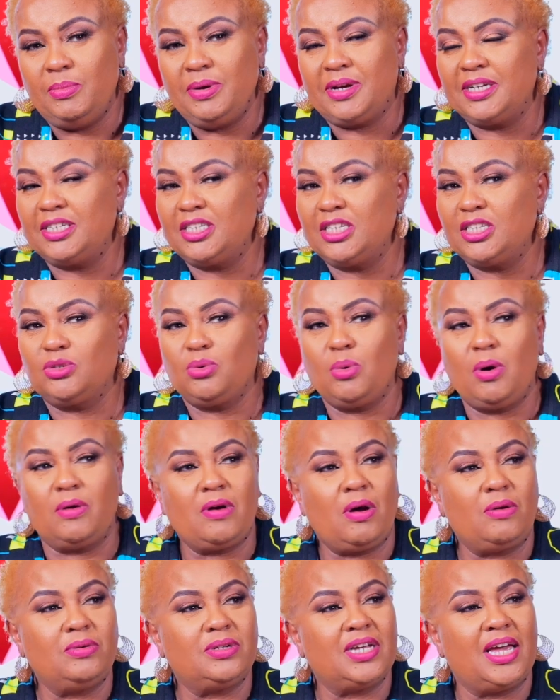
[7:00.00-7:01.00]
could just go
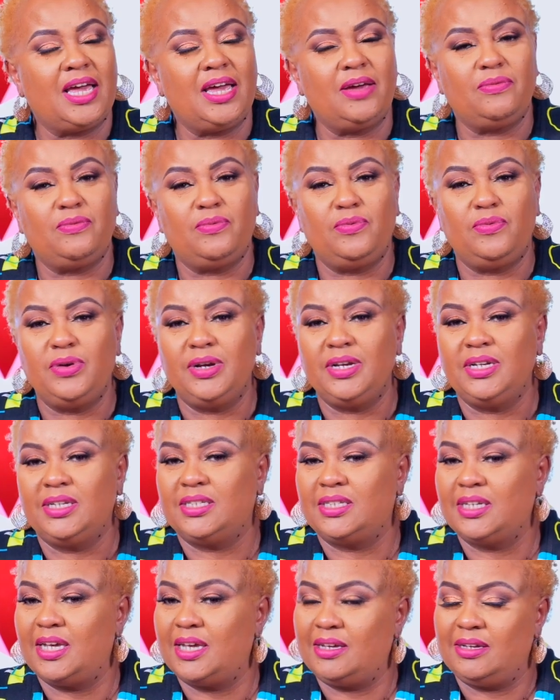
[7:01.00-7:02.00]
around every
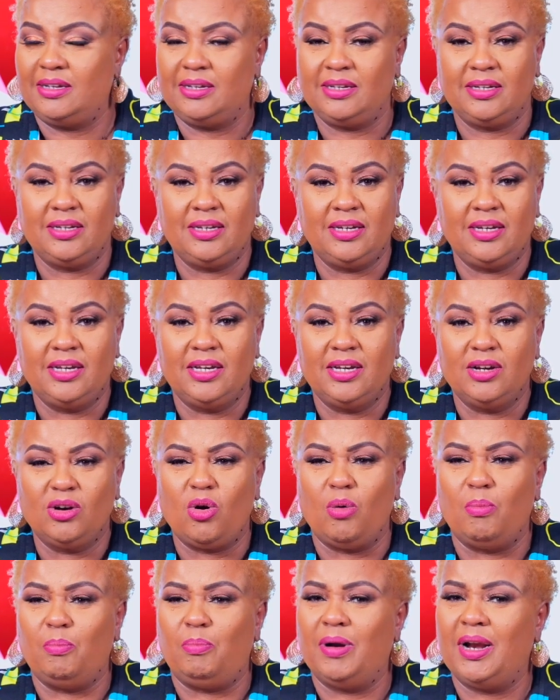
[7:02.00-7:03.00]
day
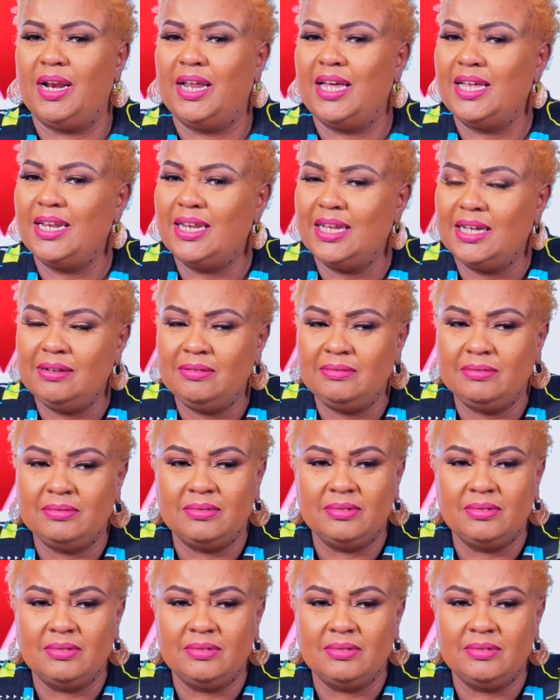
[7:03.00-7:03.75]
complaining,